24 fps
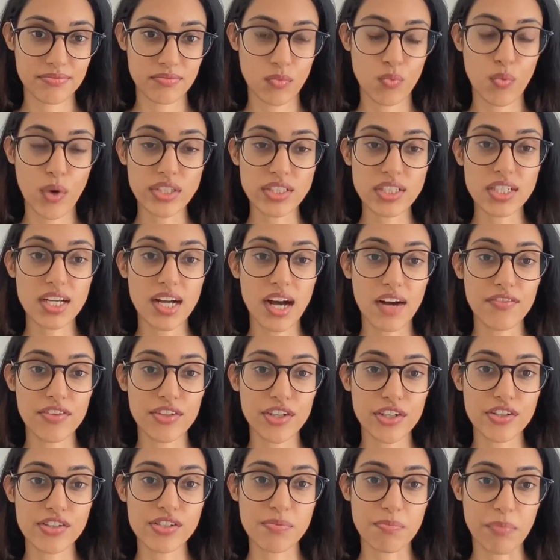What
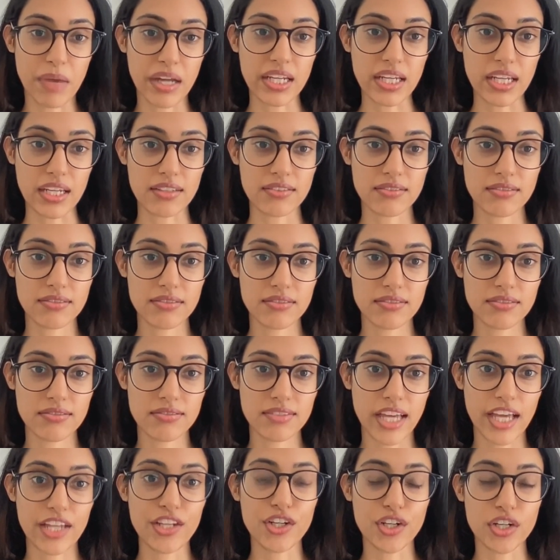governs money
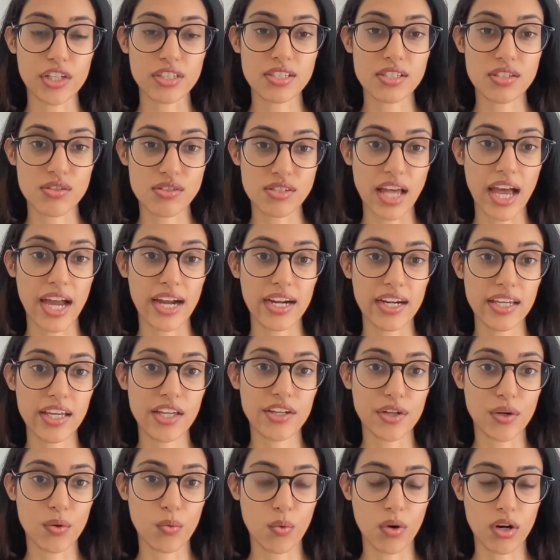in your society, in
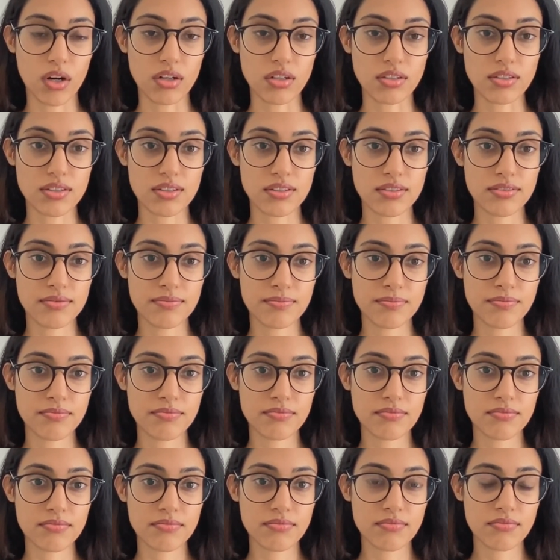your world?
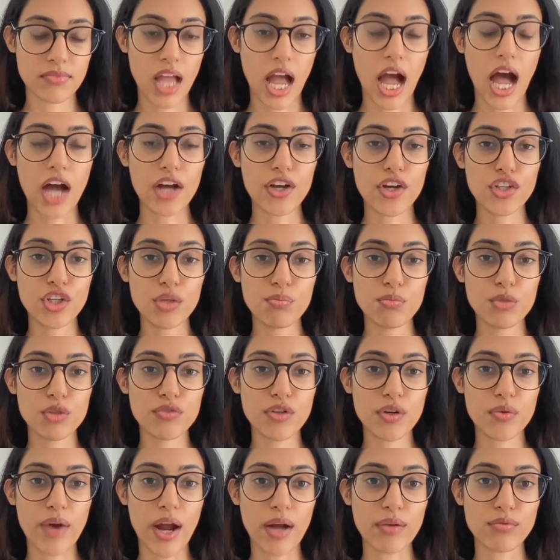How can you move
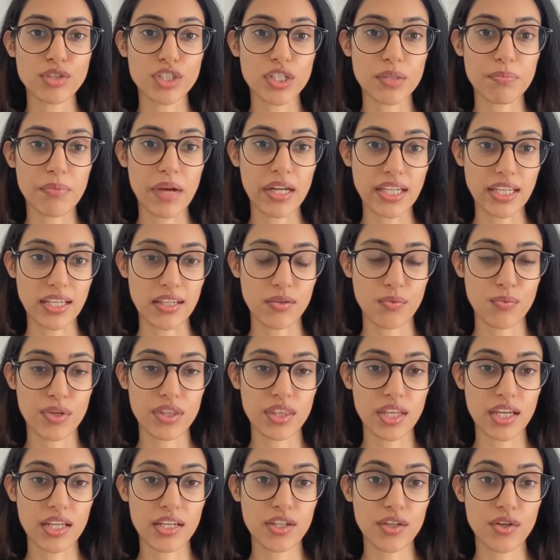around your money
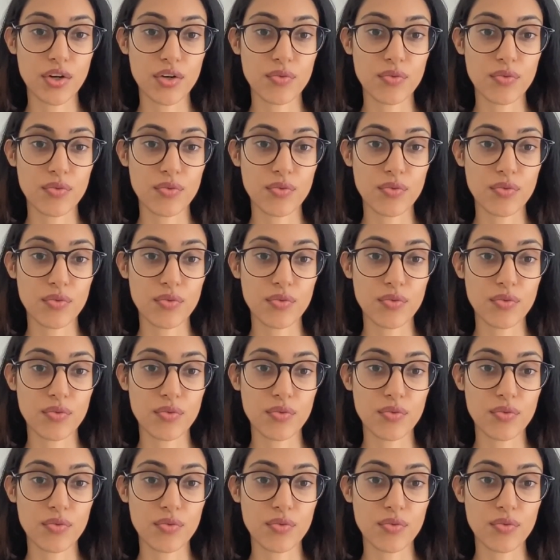within your